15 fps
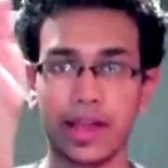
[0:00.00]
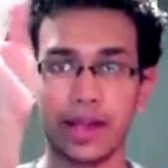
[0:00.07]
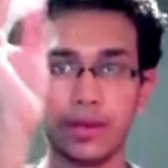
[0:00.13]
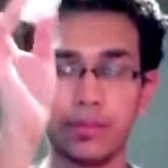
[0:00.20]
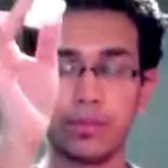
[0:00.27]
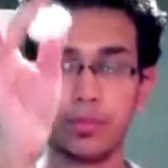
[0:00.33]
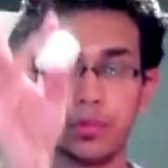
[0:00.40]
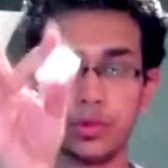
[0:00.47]

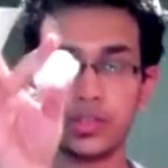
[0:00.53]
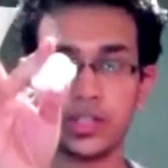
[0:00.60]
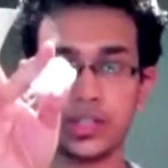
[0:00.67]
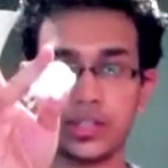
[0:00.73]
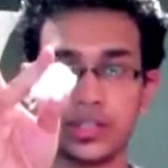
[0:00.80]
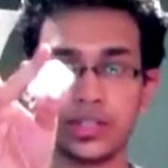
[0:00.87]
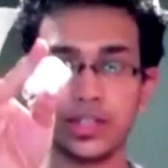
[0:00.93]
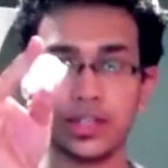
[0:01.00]
and put
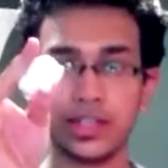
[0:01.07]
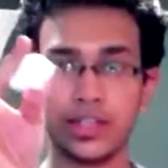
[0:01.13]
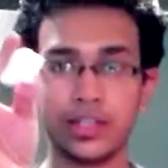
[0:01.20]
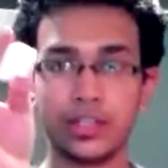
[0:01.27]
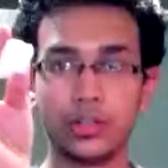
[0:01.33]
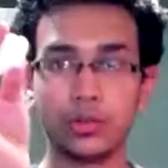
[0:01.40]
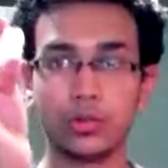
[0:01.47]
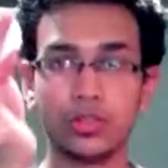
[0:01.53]
it
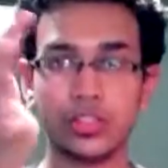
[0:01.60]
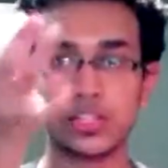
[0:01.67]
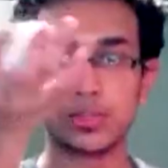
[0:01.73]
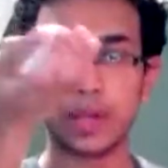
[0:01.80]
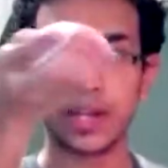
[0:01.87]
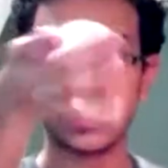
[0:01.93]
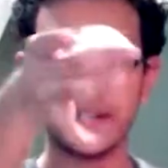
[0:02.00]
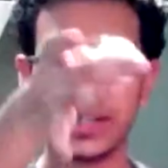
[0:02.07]
into the
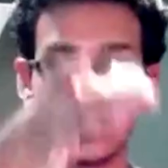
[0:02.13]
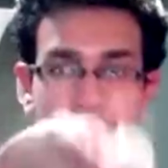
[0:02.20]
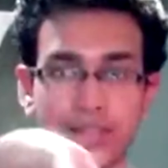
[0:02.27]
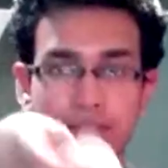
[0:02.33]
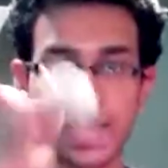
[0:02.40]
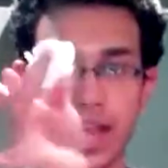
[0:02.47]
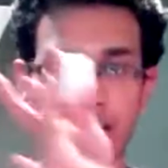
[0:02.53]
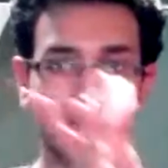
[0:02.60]

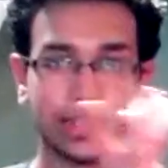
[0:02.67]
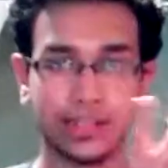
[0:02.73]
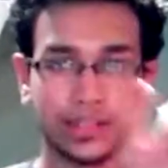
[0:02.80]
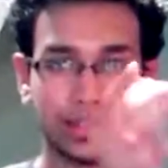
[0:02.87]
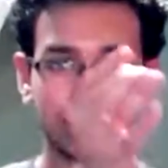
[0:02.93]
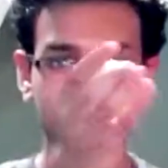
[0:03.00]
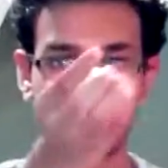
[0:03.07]
spectator's hand.